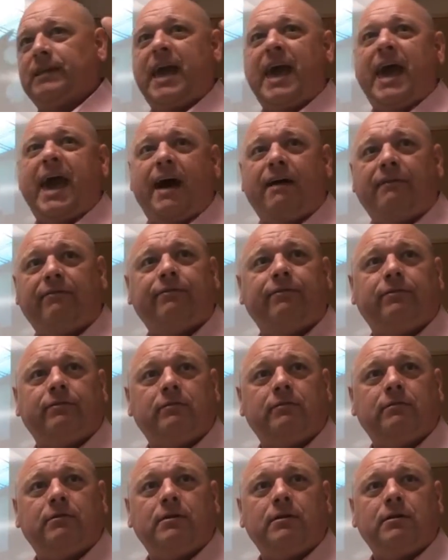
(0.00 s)
calf
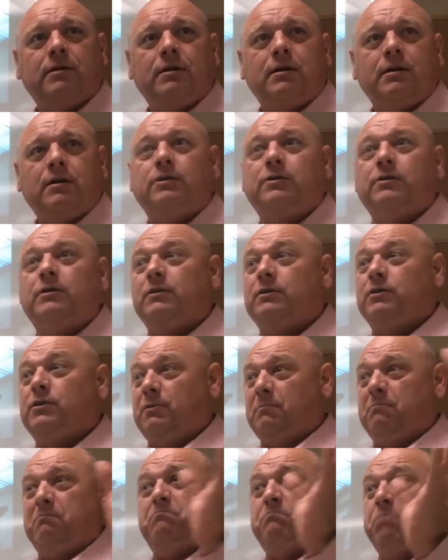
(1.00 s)

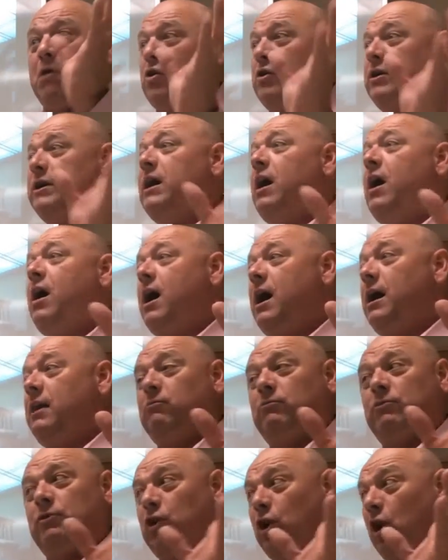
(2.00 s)
to burning
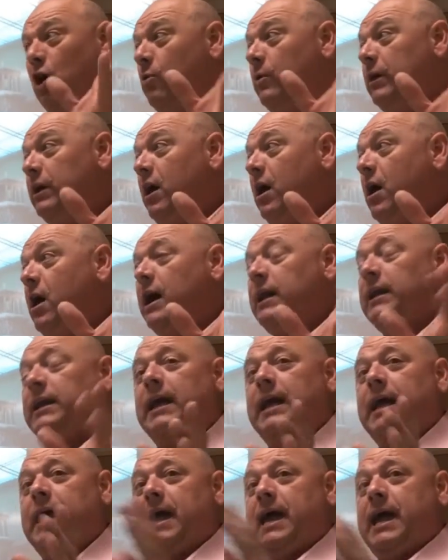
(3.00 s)
hot, glowing hot,